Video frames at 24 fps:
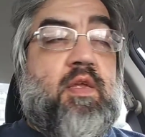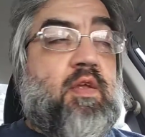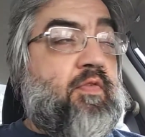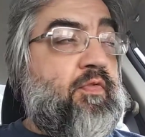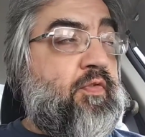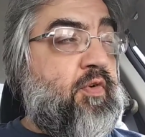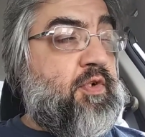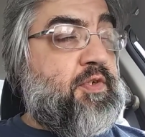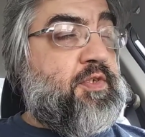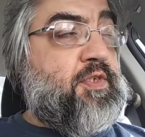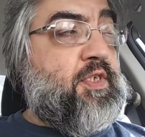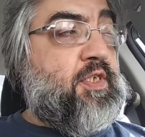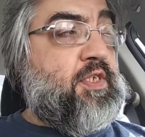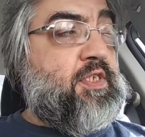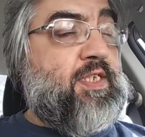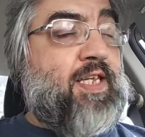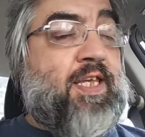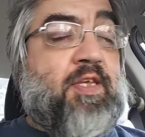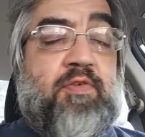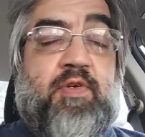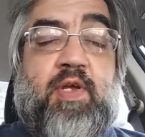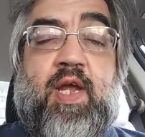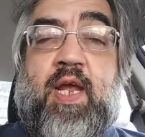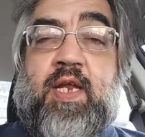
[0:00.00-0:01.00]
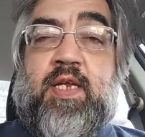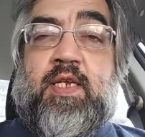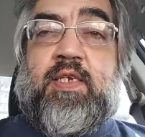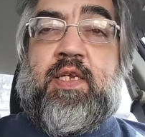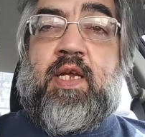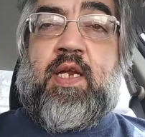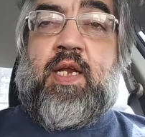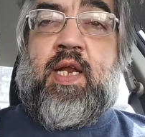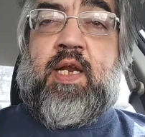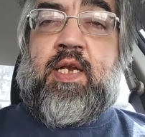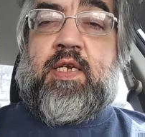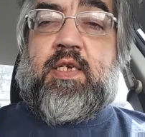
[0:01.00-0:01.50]
versus either eighty
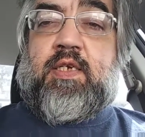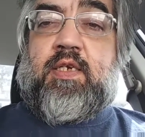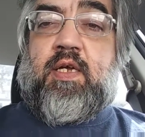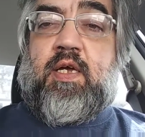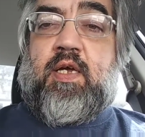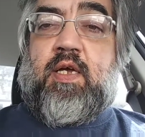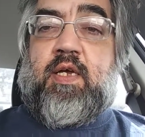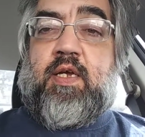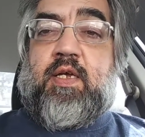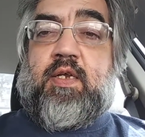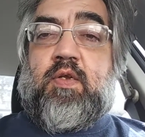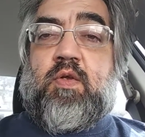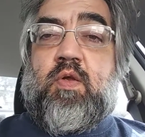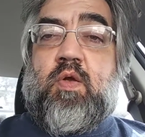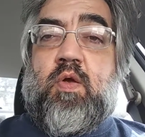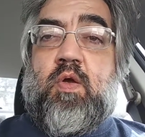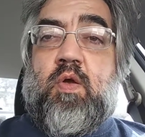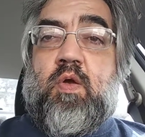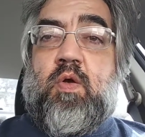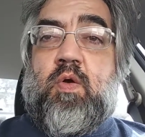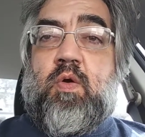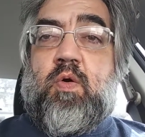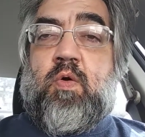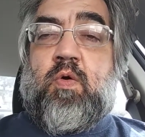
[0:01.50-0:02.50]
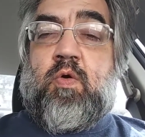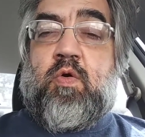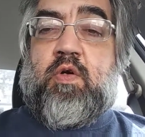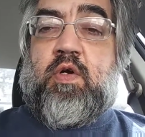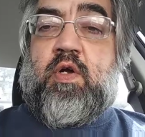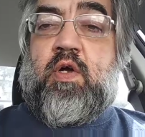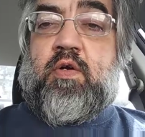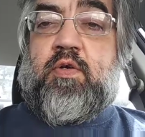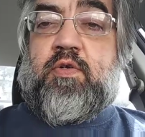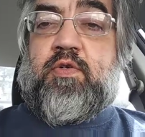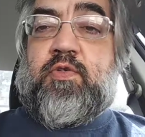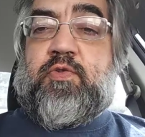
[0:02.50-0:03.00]
nine eighty nine or one
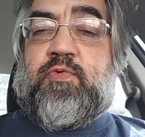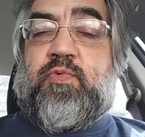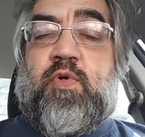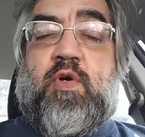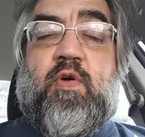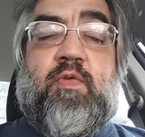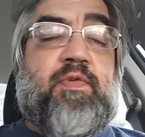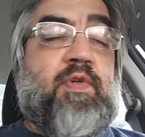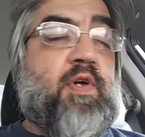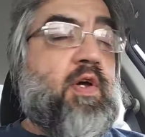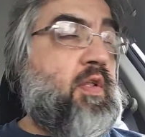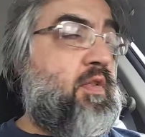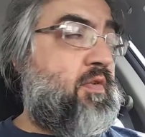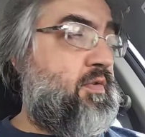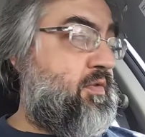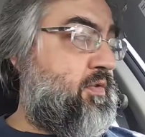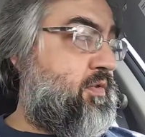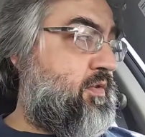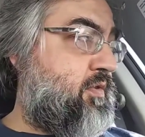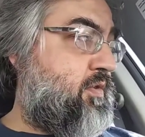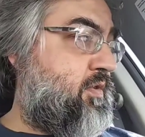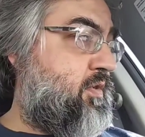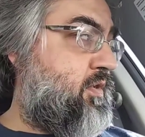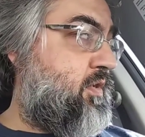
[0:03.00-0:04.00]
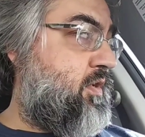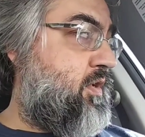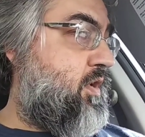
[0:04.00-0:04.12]
hundred and twelve dollars.